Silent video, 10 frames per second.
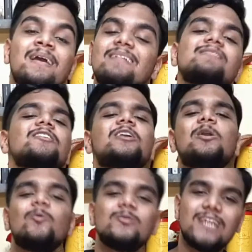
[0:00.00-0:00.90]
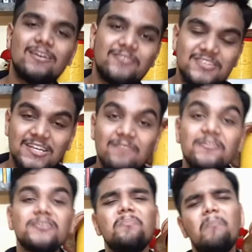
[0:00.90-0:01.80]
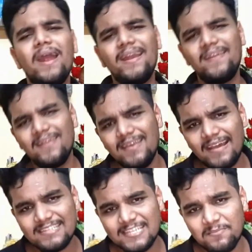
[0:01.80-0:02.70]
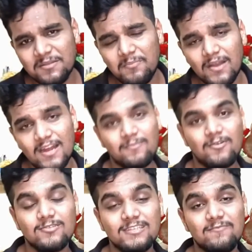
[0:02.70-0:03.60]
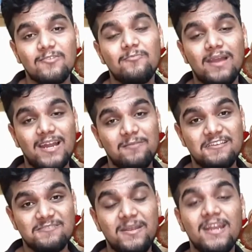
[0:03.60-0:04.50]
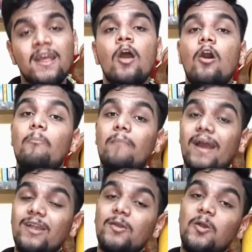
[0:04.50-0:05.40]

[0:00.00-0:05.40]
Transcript: There's a huge diversity which might really accept the concept of plant-based meat, or might